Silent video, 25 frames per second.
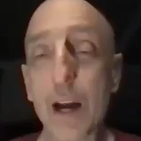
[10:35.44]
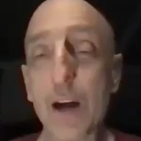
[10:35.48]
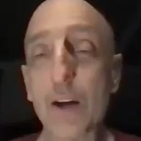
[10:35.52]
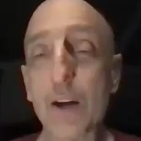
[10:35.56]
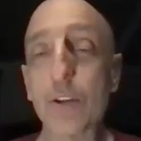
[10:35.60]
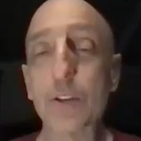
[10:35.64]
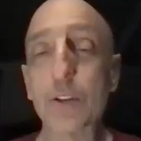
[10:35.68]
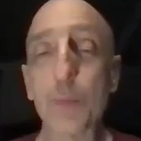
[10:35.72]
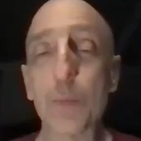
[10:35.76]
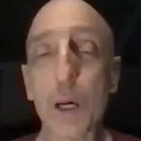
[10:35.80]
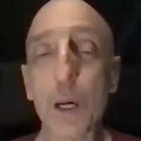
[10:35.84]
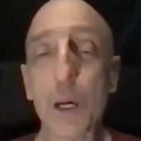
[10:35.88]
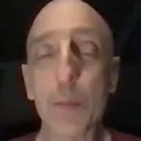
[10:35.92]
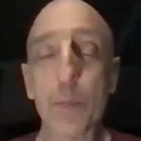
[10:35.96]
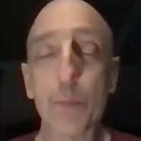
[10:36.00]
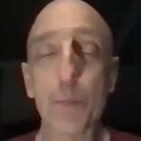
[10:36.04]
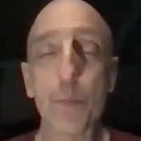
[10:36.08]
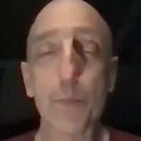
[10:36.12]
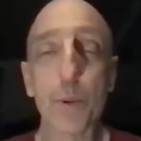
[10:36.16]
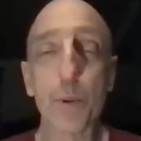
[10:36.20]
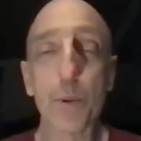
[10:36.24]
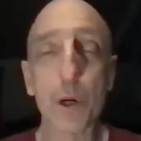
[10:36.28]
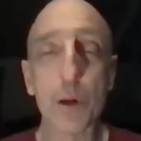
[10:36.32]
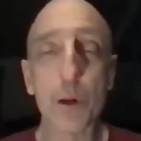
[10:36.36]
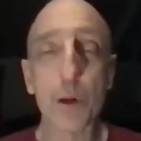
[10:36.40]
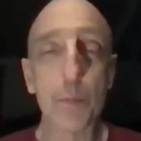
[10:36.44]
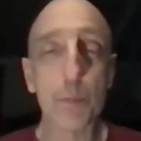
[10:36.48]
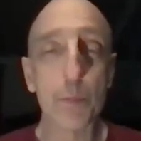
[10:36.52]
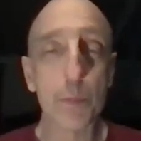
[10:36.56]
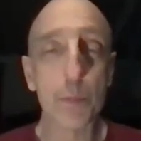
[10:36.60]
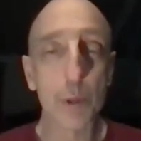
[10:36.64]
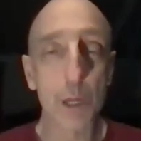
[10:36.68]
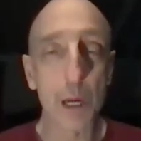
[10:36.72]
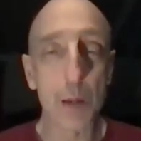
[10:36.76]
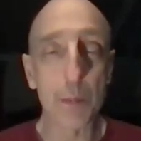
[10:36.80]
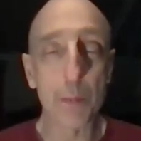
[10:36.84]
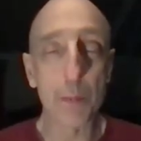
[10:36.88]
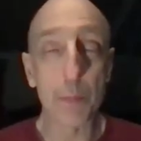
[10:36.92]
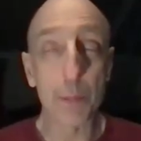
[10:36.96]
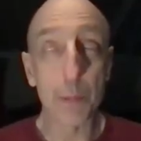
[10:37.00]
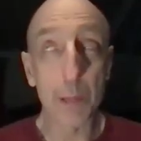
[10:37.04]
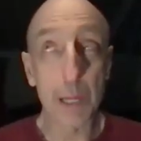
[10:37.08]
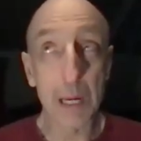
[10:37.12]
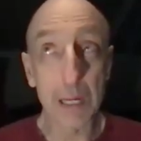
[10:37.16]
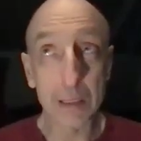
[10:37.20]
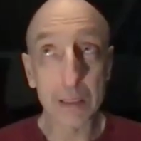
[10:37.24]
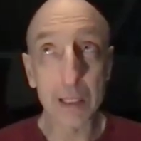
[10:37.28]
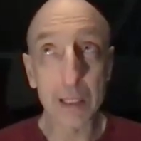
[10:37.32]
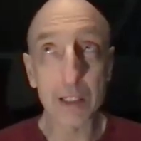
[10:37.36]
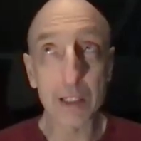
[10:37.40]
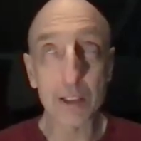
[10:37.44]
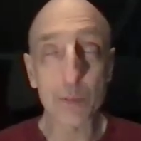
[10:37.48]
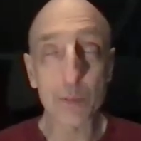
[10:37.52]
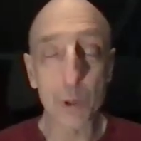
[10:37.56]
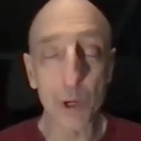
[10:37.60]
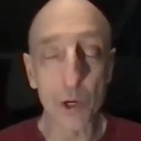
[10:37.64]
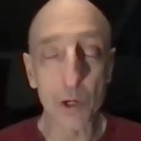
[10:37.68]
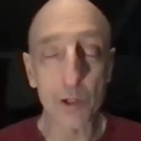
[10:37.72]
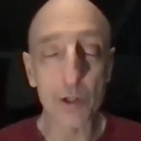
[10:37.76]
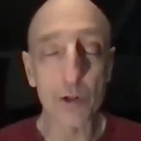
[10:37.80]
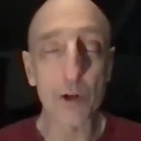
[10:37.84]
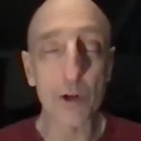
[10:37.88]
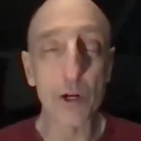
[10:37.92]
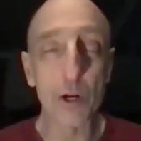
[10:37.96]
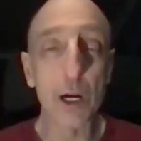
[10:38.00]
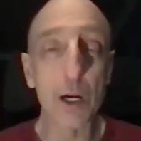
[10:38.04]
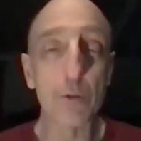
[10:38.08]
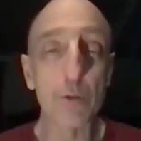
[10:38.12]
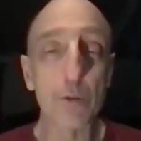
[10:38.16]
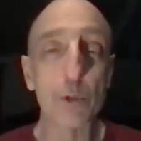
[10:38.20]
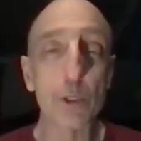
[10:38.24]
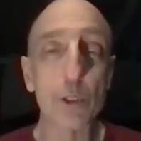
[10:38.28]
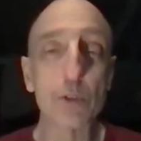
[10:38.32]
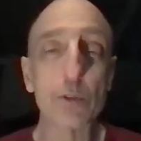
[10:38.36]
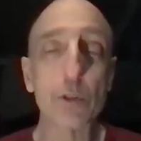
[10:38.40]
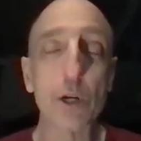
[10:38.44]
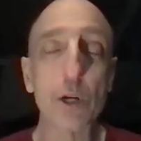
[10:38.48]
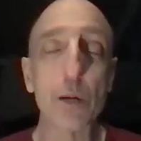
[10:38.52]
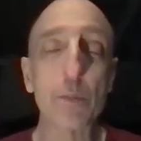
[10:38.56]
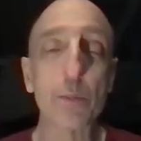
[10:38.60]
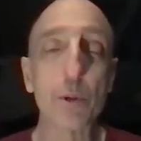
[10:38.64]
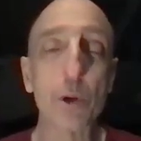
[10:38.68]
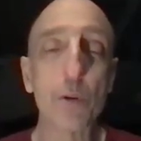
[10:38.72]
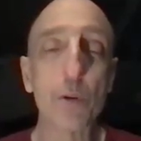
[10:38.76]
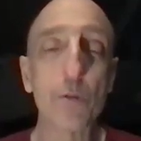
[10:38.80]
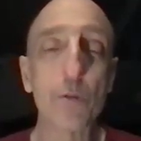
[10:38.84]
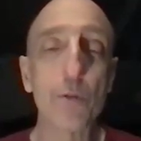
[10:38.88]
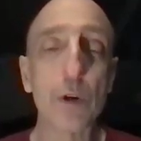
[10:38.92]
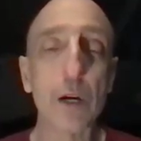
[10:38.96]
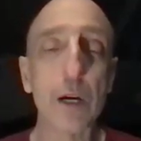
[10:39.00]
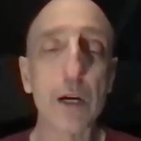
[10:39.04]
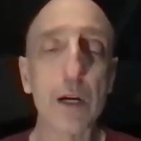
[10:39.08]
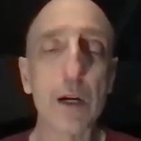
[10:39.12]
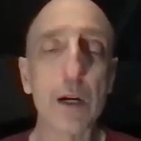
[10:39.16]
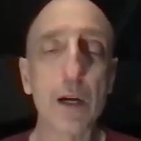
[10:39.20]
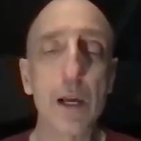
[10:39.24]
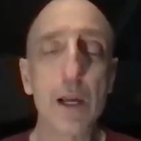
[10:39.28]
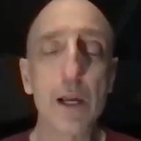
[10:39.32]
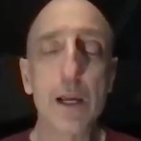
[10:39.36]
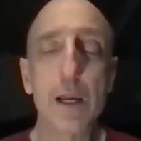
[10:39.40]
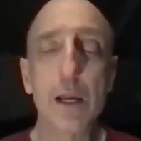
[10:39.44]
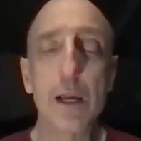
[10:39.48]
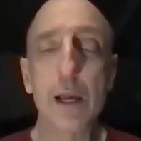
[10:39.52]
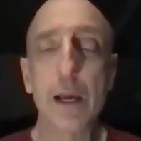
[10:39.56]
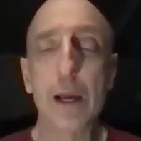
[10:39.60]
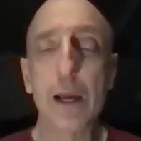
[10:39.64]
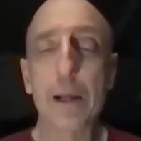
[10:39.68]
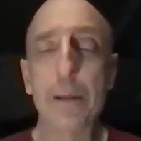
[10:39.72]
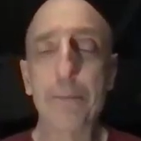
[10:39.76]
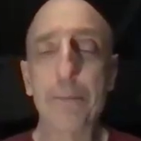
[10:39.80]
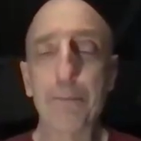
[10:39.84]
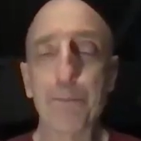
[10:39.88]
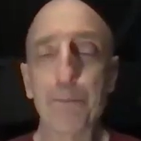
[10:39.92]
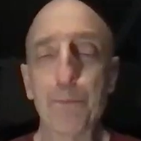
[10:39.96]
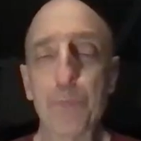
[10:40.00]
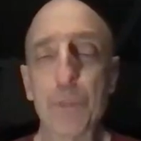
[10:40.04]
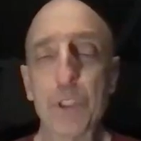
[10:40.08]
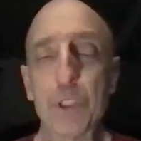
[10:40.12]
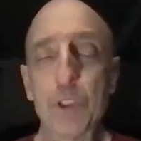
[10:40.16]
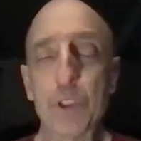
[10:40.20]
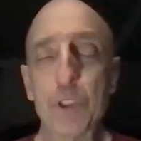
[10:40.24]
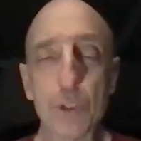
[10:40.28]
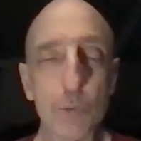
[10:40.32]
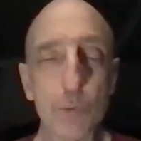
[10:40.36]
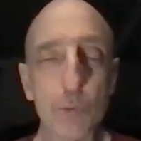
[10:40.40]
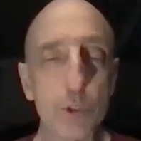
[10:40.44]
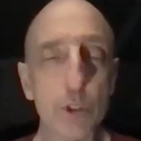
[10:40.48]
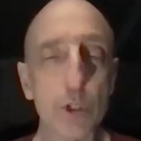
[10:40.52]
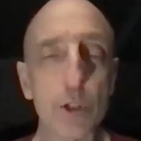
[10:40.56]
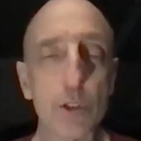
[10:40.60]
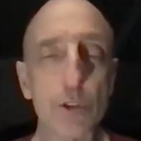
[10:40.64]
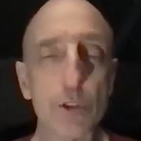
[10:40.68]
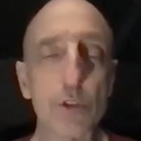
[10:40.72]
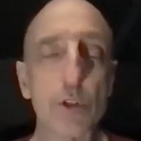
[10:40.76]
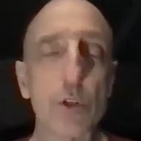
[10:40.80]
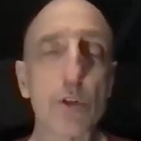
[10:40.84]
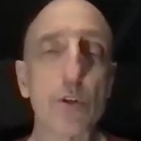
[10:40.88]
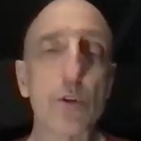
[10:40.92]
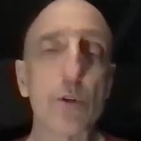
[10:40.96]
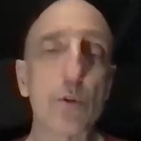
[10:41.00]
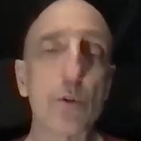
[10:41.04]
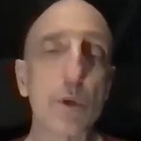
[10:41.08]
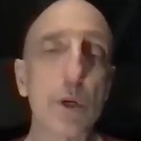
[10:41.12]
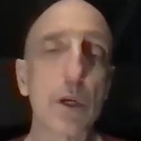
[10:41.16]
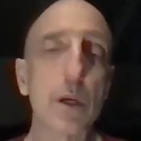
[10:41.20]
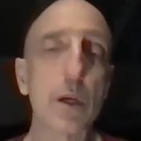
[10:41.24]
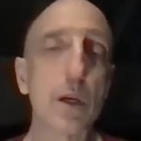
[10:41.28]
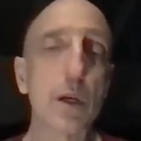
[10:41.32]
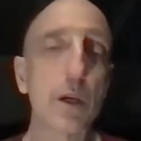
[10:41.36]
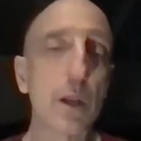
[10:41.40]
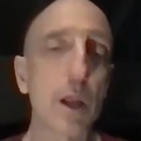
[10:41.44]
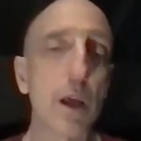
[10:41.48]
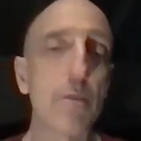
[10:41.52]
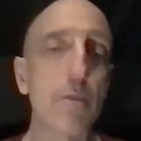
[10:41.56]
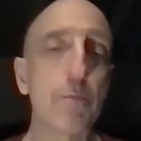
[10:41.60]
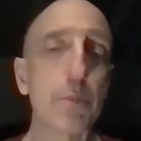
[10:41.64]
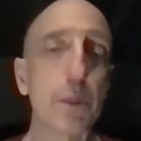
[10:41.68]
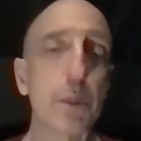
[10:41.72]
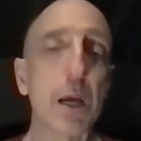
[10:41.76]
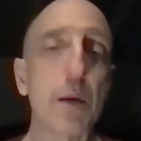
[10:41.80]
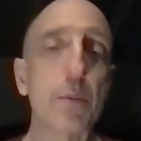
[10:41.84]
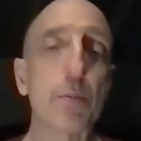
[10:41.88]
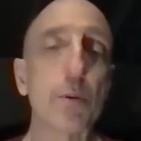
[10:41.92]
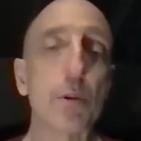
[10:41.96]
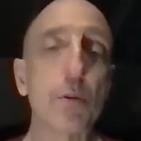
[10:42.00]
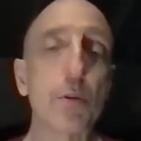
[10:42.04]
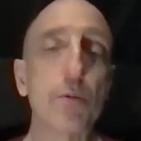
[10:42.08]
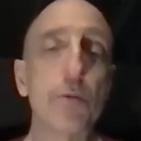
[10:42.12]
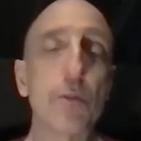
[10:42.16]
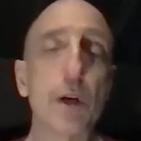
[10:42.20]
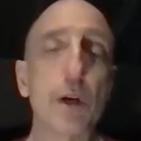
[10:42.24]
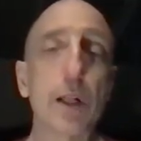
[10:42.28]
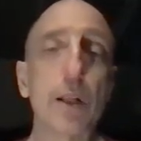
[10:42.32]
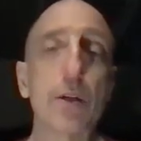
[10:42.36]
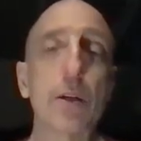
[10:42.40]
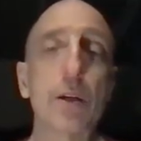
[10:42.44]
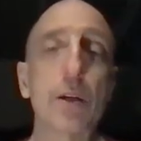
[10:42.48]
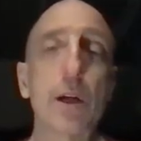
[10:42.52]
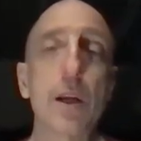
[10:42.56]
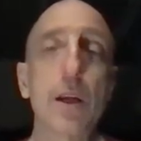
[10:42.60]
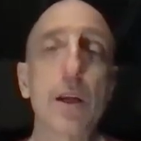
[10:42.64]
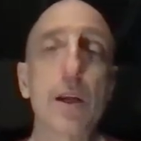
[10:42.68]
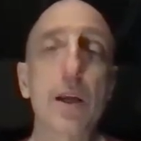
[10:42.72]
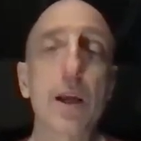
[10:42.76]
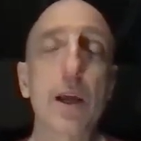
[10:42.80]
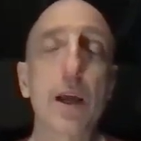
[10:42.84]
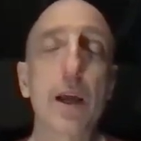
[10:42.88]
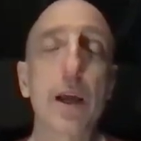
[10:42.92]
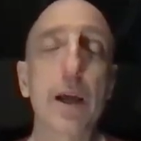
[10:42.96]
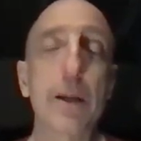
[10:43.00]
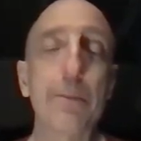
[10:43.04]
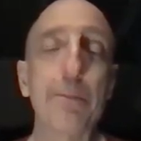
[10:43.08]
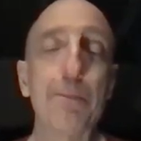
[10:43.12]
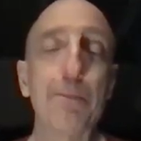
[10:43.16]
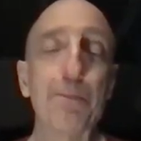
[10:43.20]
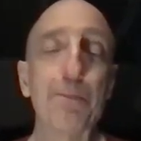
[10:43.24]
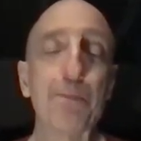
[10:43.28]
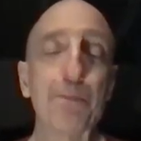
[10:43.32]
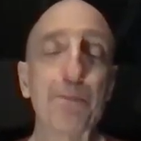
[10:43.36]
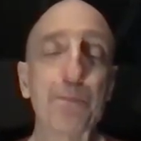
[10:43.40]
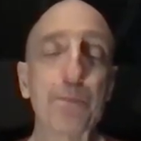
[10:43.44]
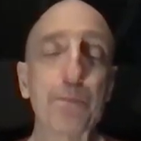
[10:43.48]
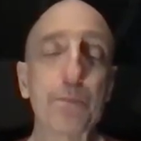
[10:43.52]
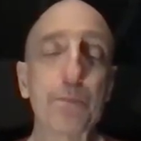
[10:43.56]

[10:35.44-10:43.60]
now is my podcast partner on Real Crime Profile, and she was also a FBI profiler, and